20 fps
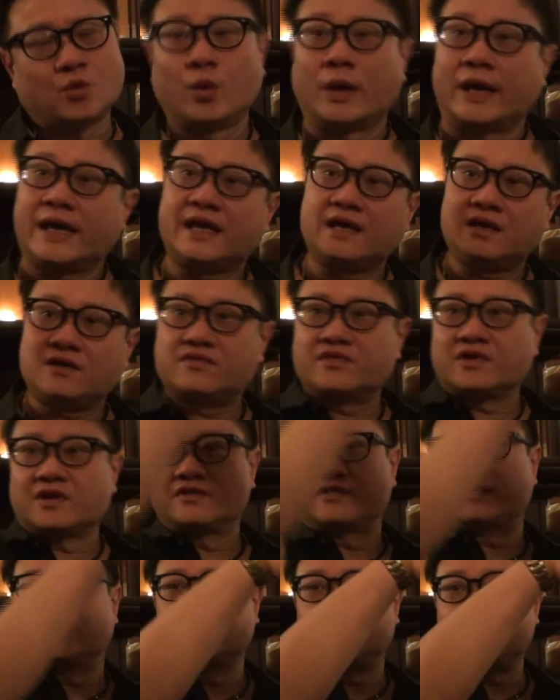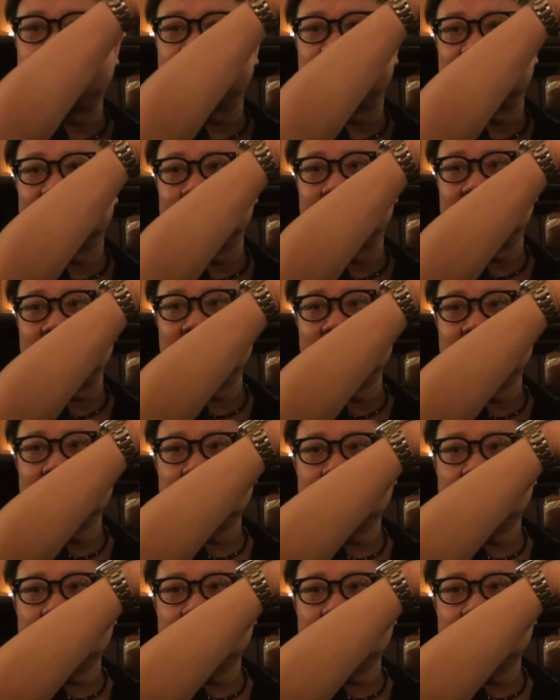wave of Kogiga coming,